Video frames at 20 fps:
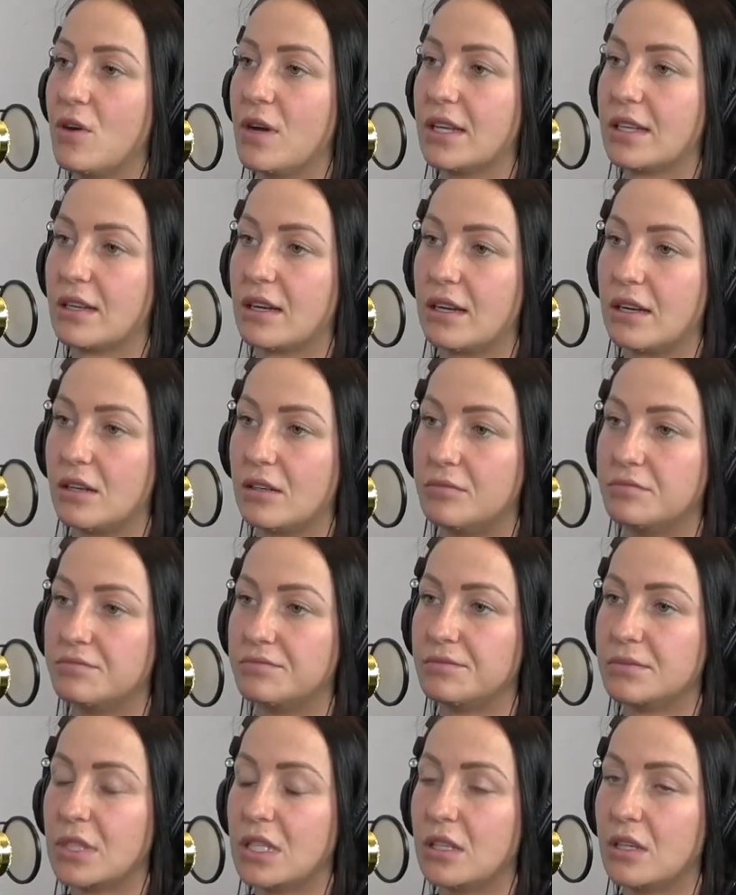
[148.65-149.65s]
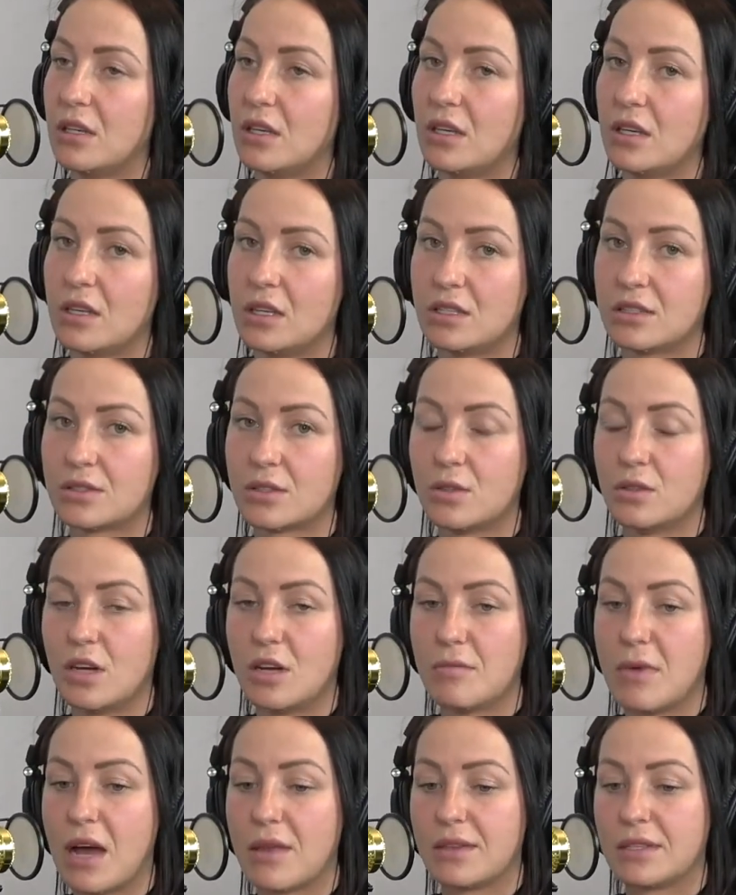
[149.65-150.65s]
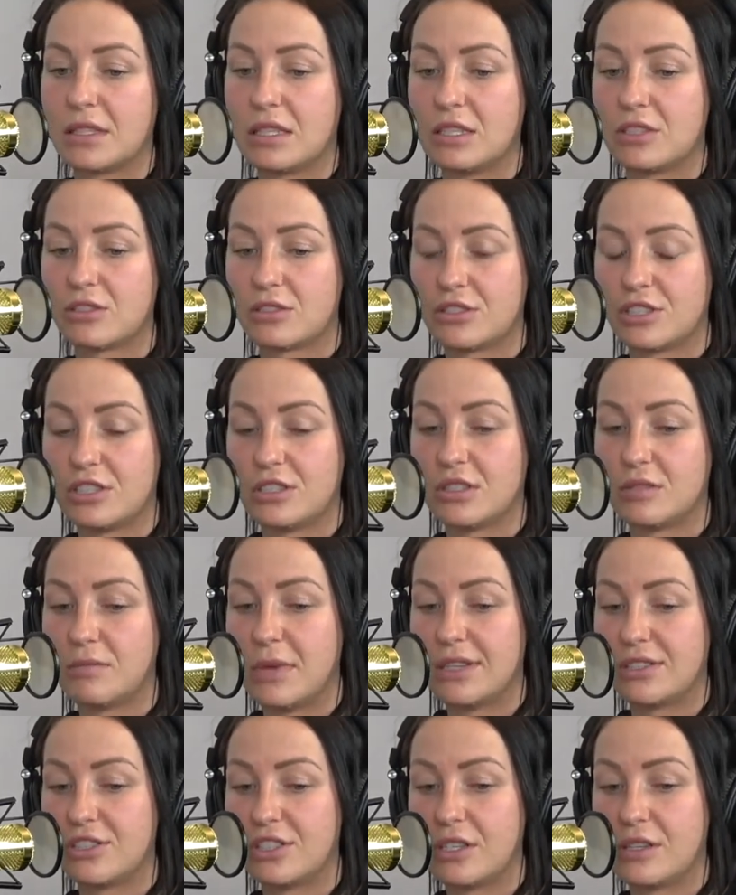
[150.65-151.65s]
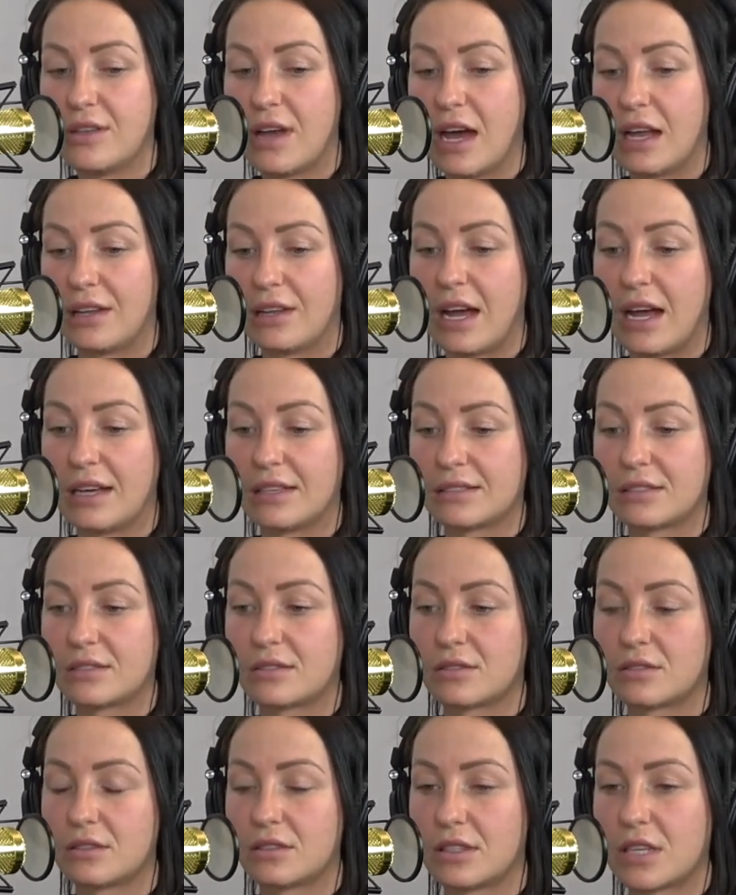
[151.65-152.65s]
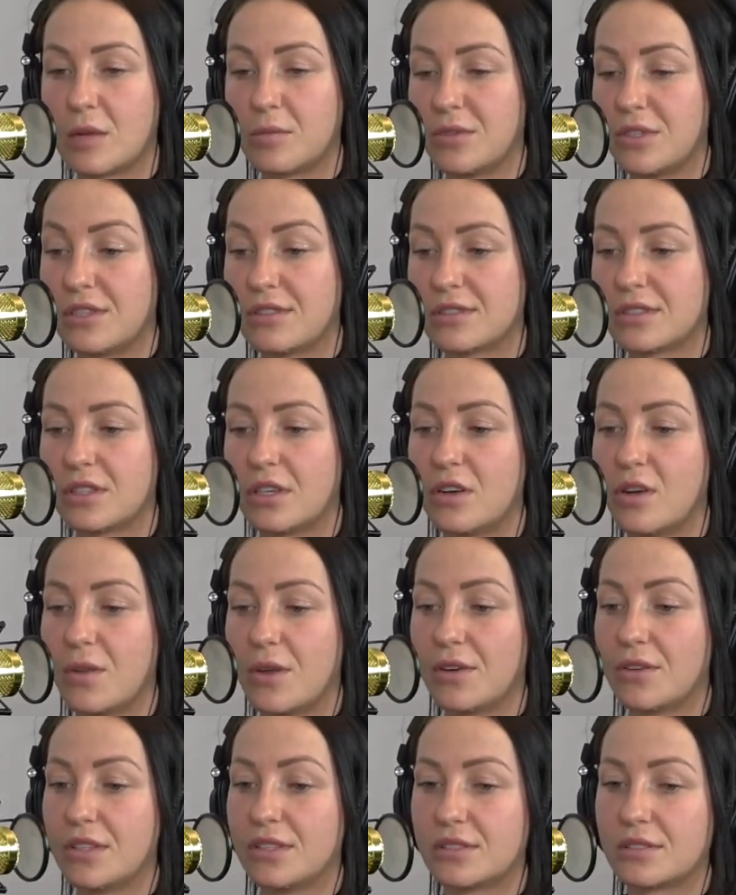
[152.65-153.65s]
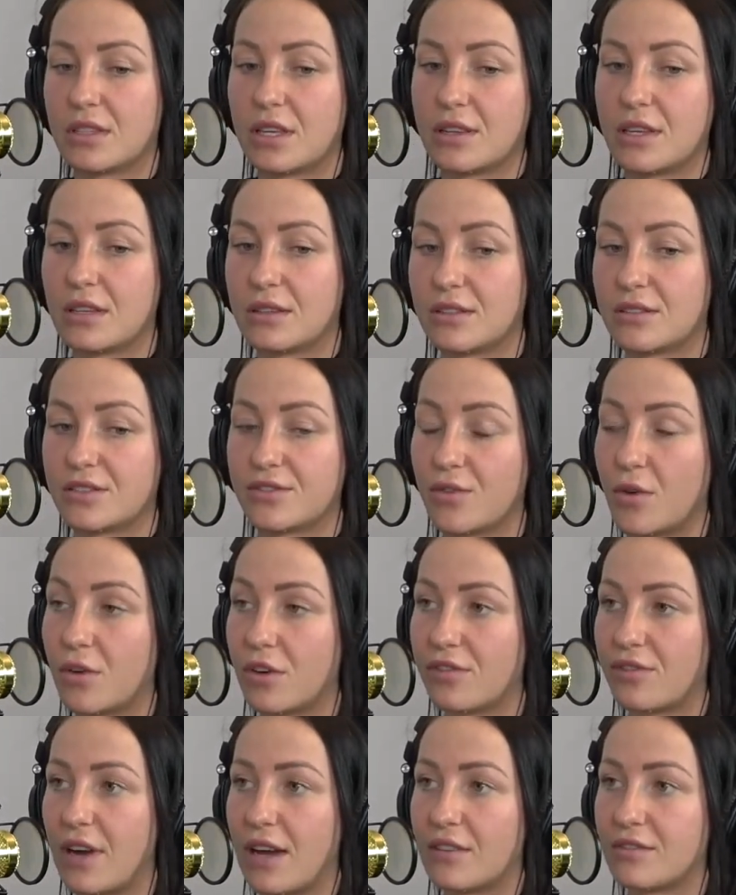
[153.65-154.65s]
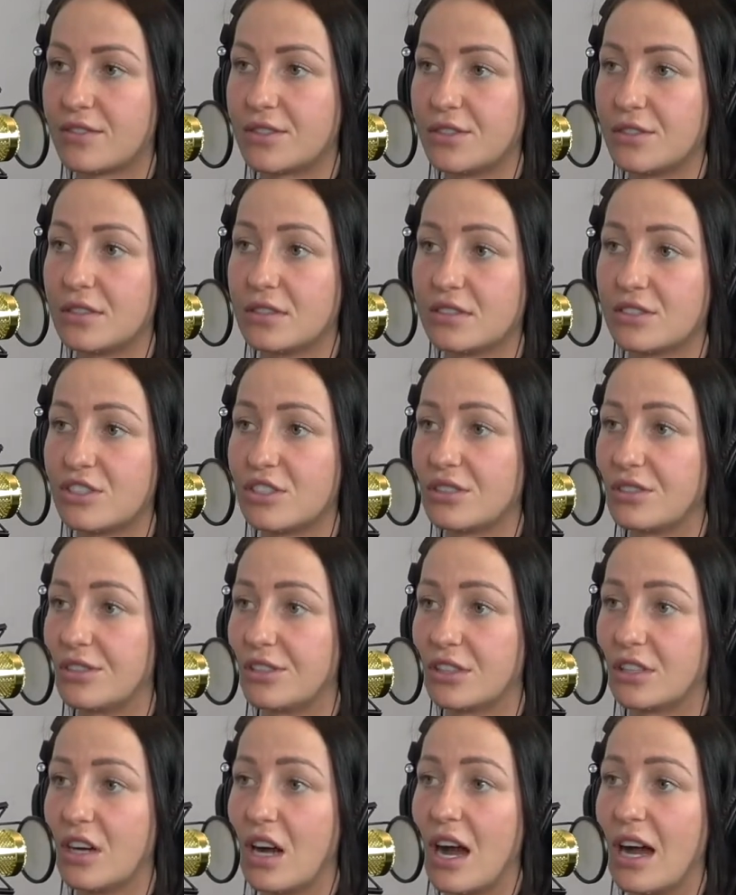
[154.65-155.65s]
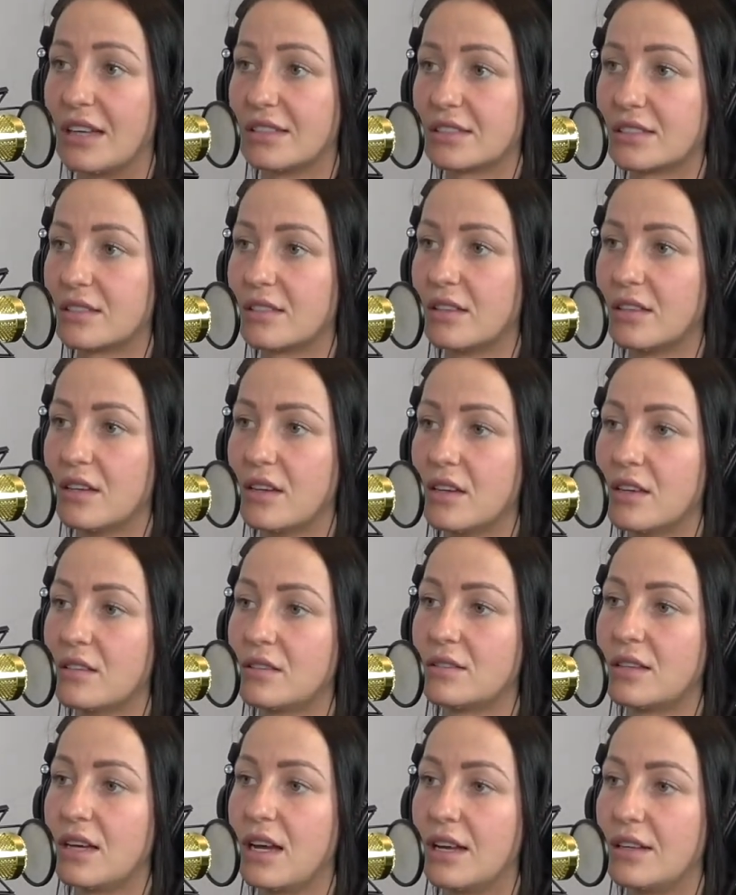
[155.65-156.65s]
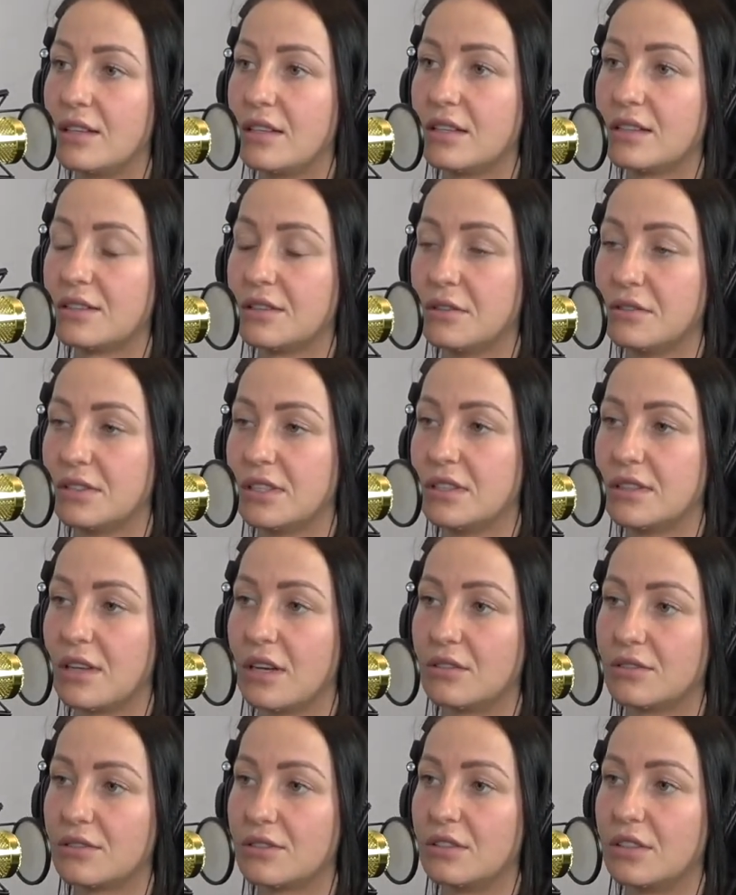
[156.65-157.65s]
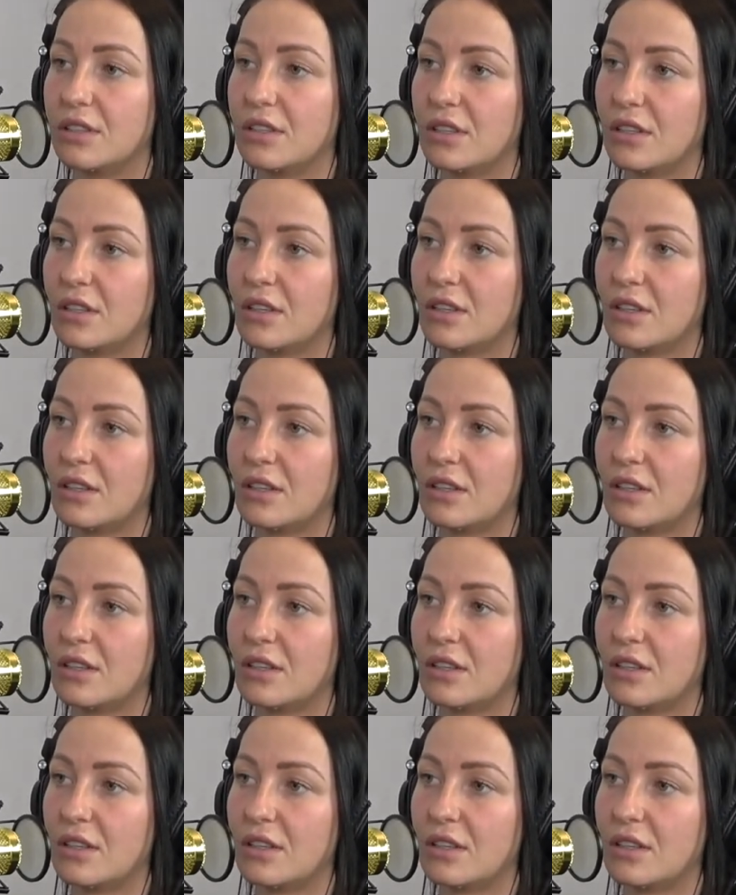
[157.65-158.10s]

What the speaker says: Like the school I'm at, the teacher, she did mention that a couple years ago, I think there was 4 or 5 students just in her class that needed to go see the counselor.